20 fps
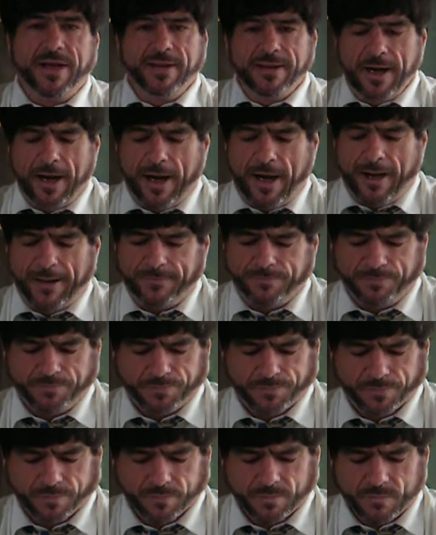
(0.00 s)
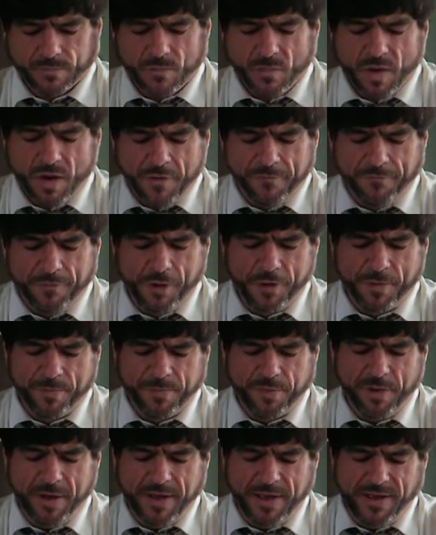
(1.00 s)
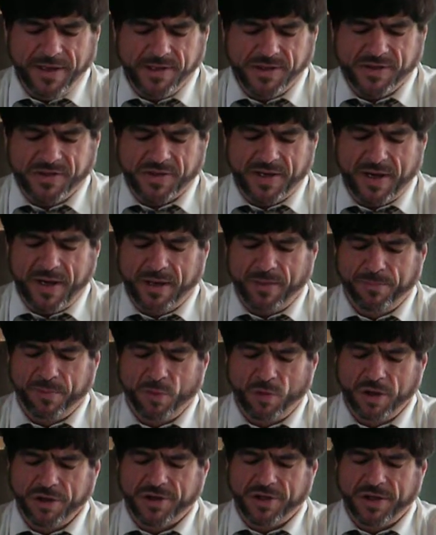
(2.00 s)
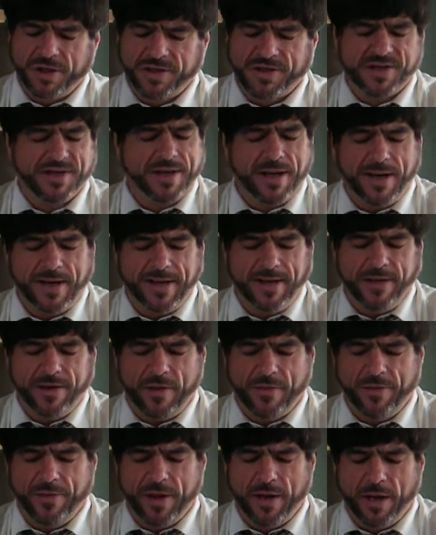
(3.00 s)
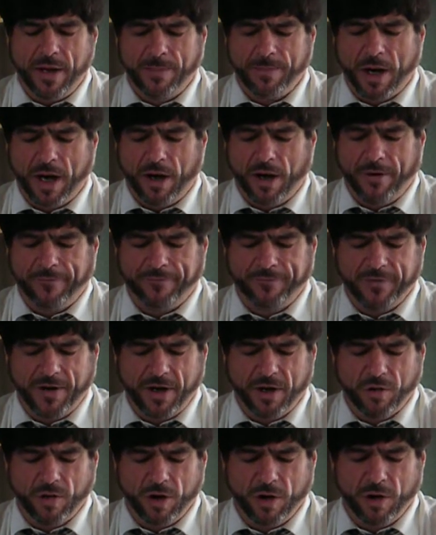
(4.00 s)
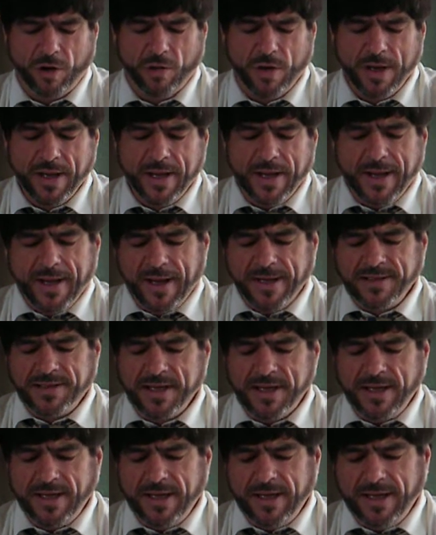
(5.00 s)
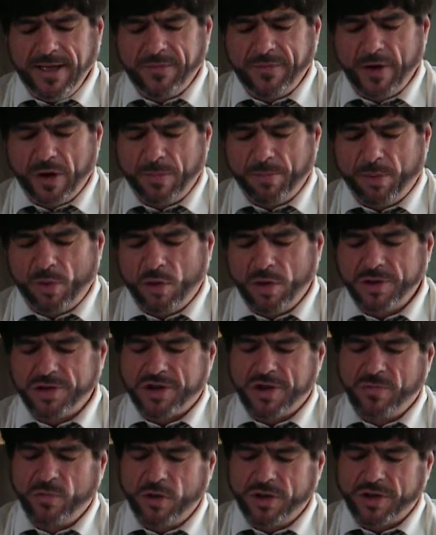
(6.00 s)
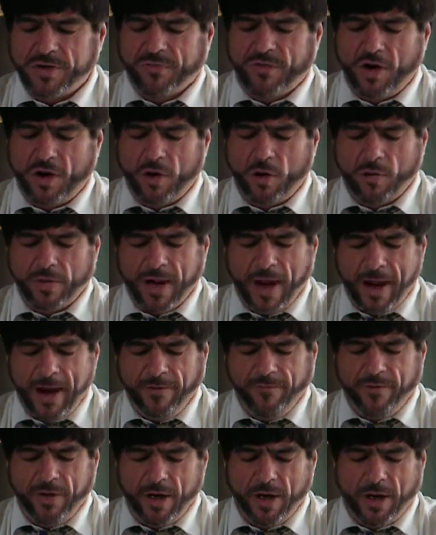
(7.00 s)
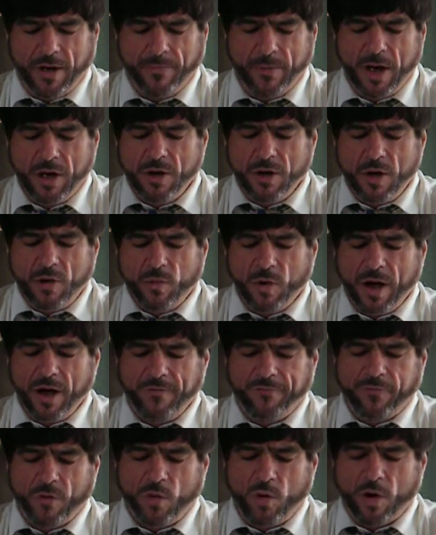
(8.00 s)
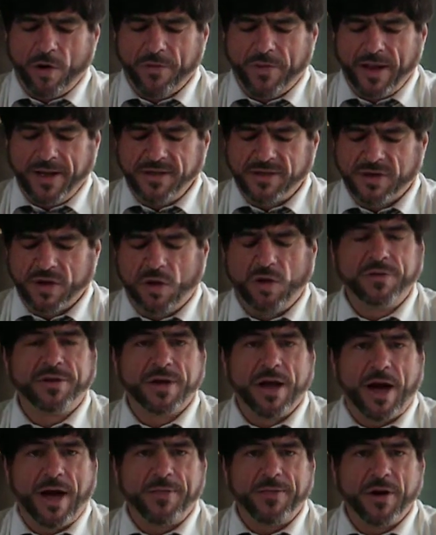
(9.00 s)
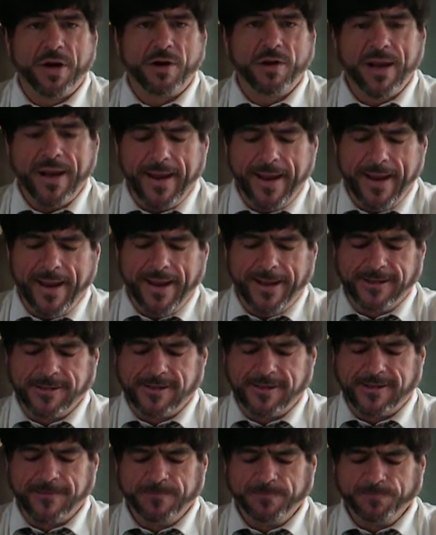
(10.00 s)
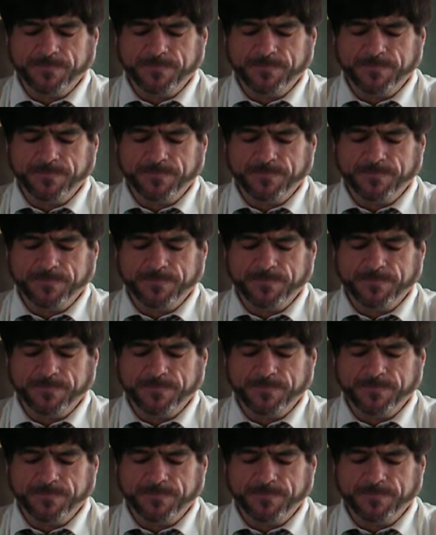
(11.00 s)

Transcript: he not. For the priests had a portion assigned them of Pharaoh, and did eat their portion which Pharaoh gave them, wherefore they sold not their lands.